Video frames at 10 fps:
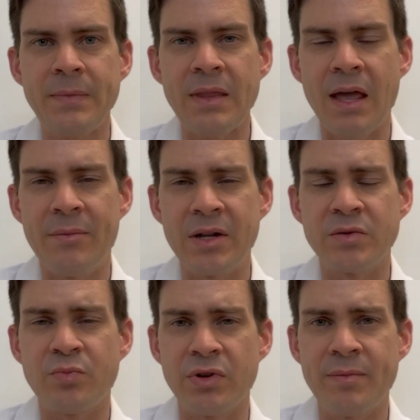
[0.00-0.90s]
It's
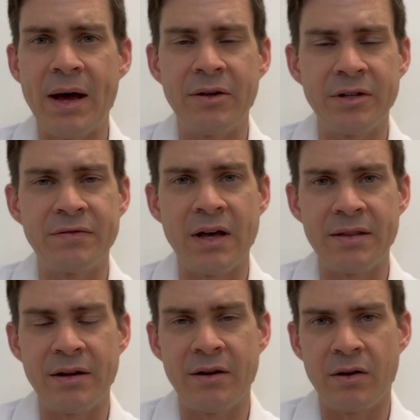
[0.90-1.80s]
pretty mild, if not
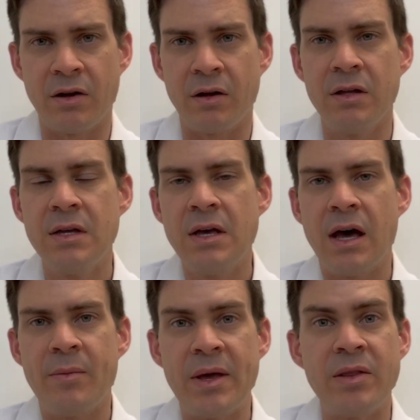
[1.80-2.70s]
there at all.
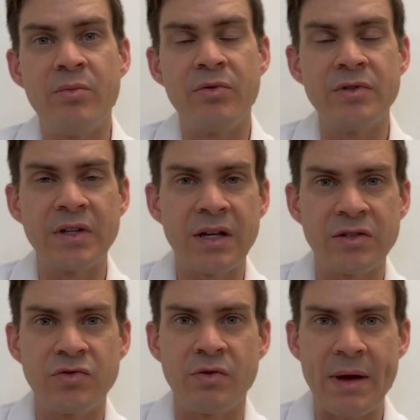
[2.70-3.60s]
And the bruising
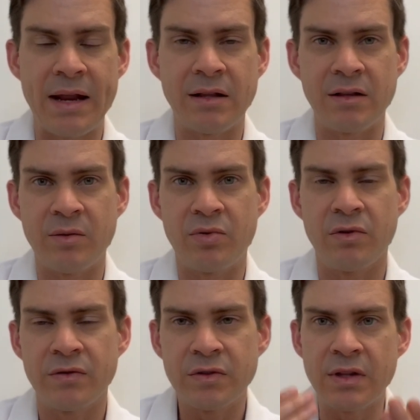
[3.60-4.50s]
has dramatically
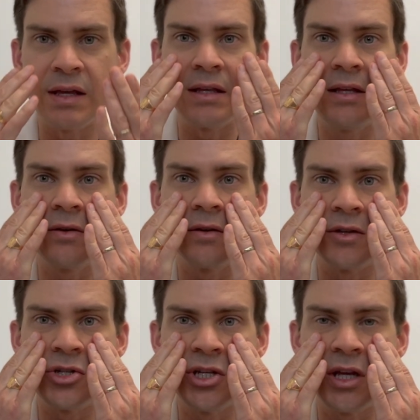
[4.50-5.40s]
improved. So that here in the
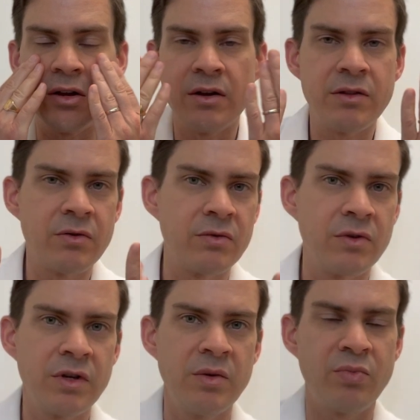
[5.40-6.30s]
cheek area, they're
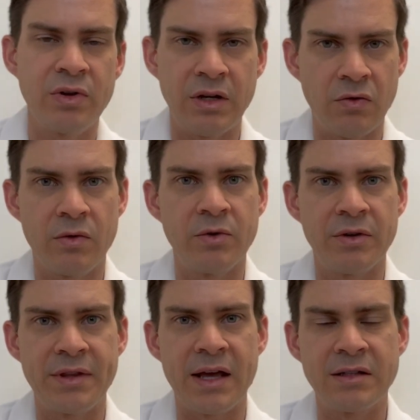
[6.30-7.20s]
looking pretty
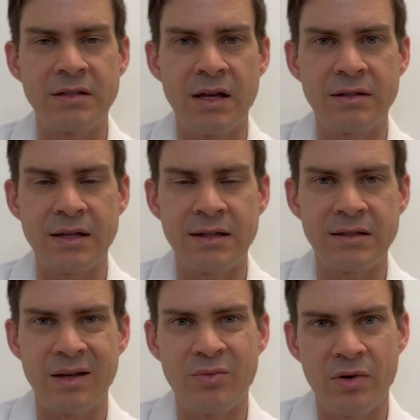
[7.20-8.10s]
normal at that
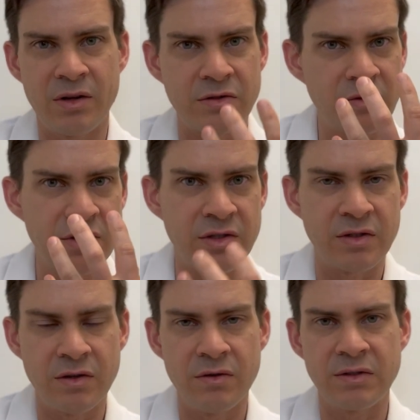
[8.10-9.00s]
standpoint. It's really just
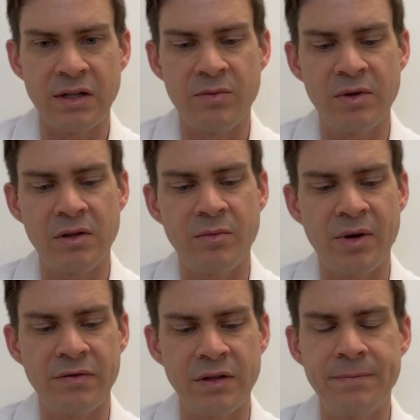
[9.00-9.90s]
the nose that can be a little
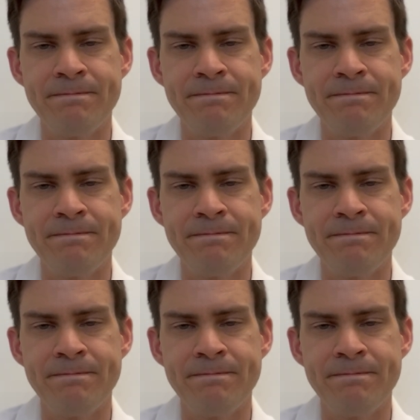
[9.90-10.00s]
puffy.